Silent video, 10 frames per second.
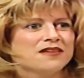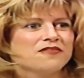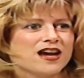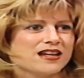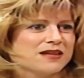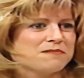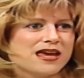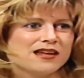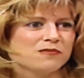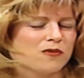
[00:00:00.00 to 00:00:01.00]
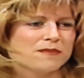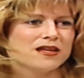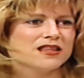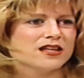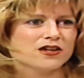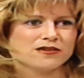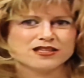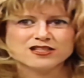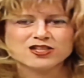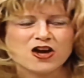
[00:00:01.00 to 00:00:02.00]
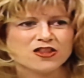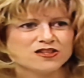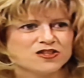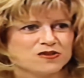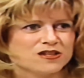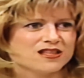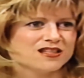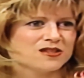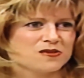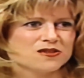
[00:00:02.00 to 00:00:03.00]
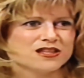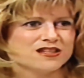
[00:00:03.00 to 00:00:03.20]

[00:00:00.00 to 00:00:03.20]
finding men, women that are this tall, this short, this old,